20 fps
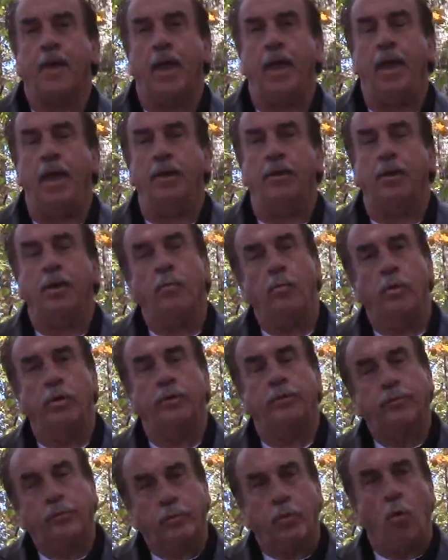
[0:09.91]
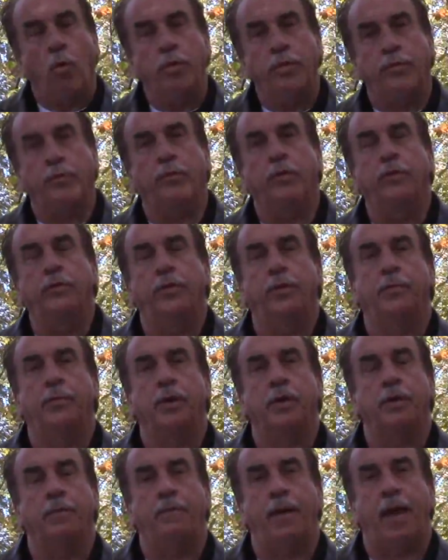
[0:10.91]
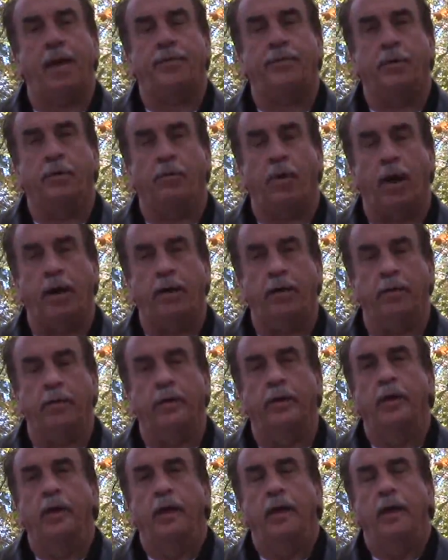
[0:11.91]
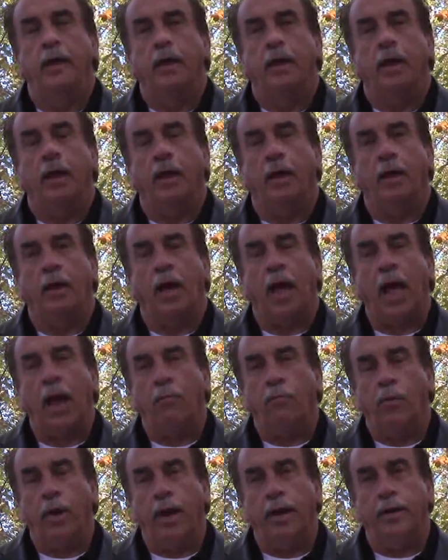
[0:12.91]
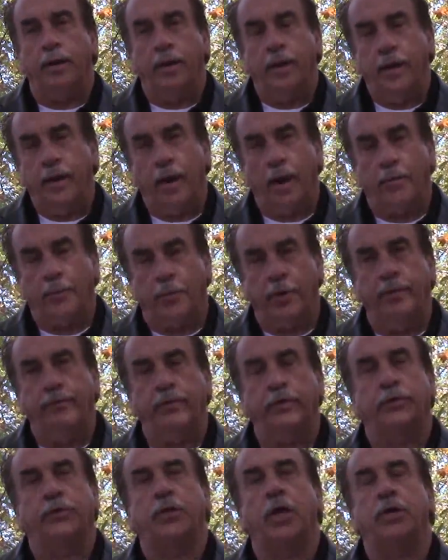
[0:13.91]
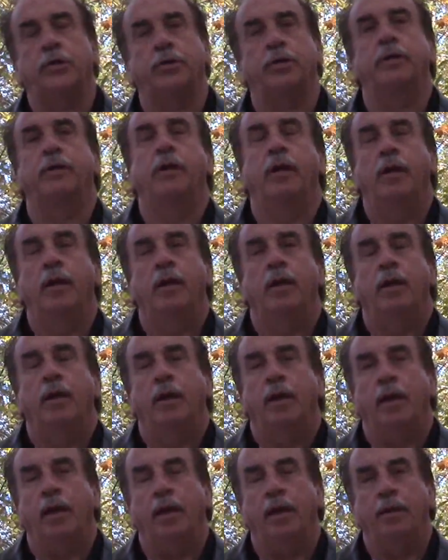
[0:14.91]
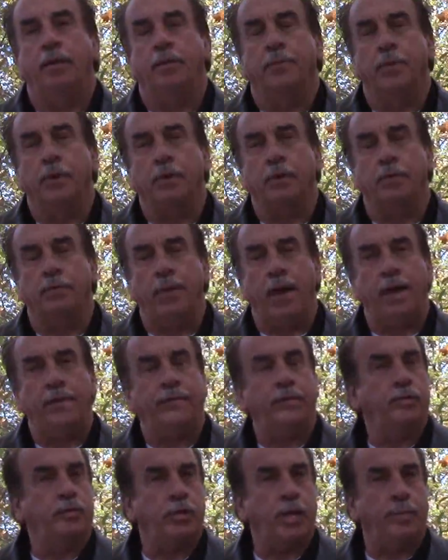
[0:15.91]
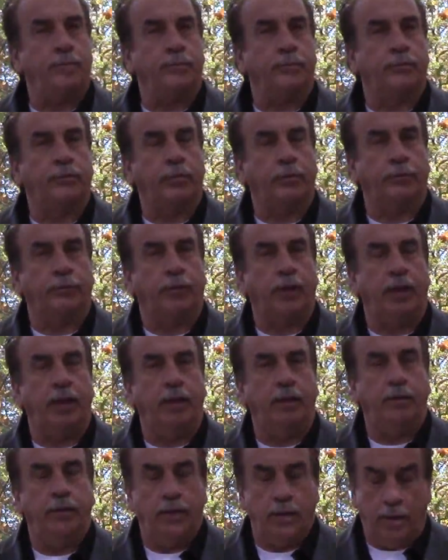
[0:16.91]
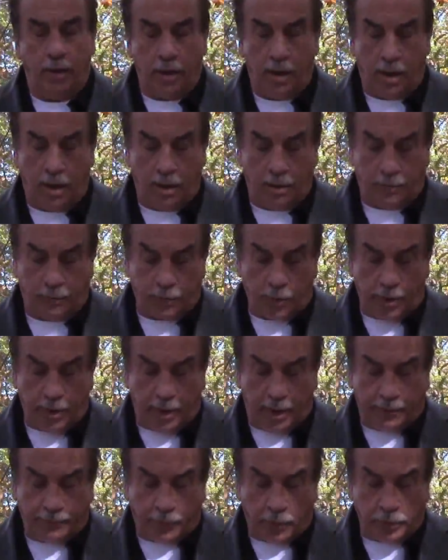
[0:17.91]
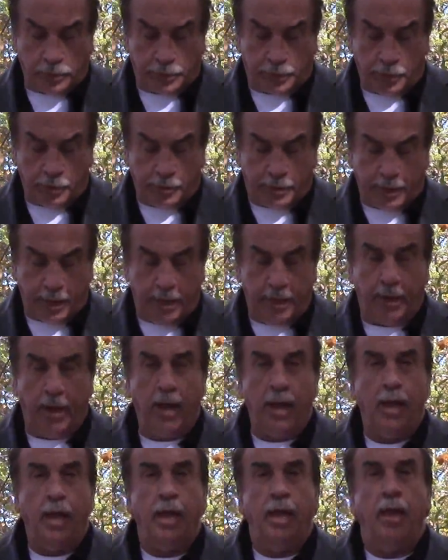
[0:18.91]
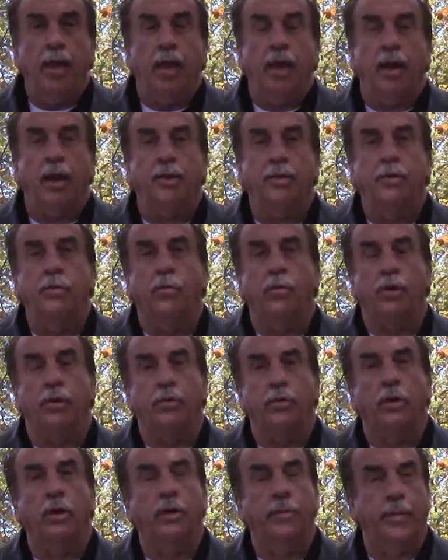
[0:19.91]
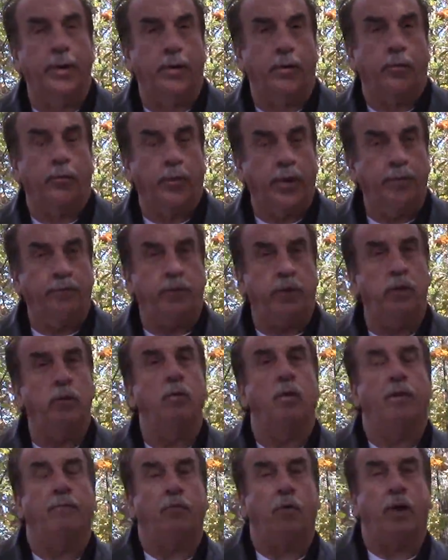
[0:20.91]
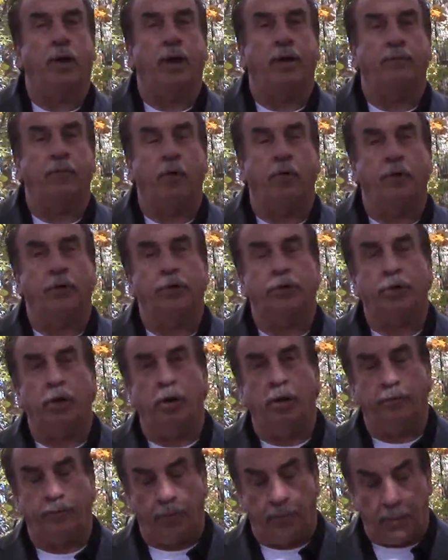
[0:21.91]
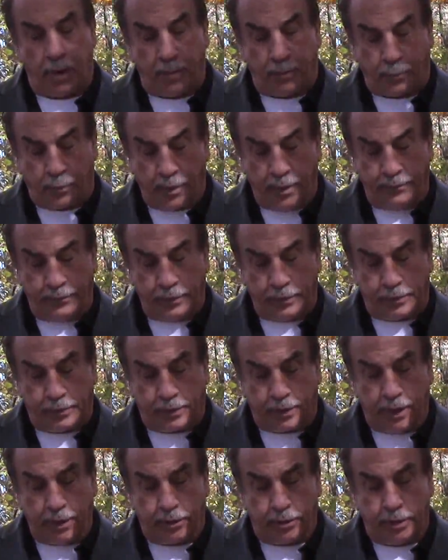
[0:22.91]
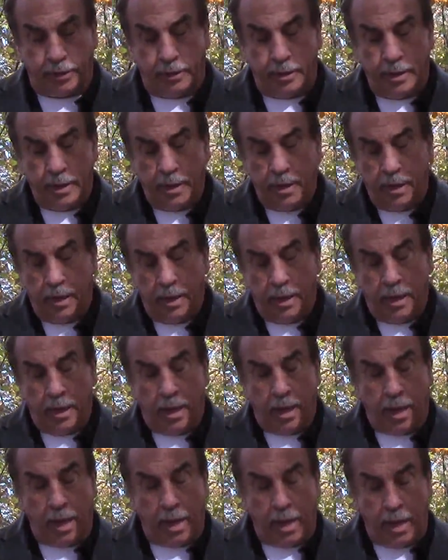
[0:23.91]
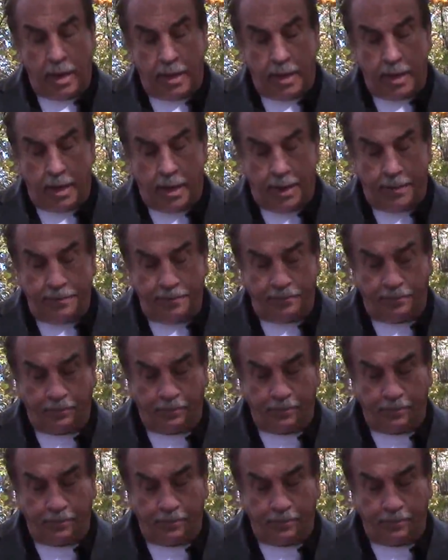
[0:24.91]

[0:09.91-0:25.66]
and we're going through the book of Matthew right here. Uh, I read in our previous session in the book of Matthew chapter 16, uh, starting at verse 13. And I do want to do a little bit of a review of what I've already shared from our previous teaching. And um,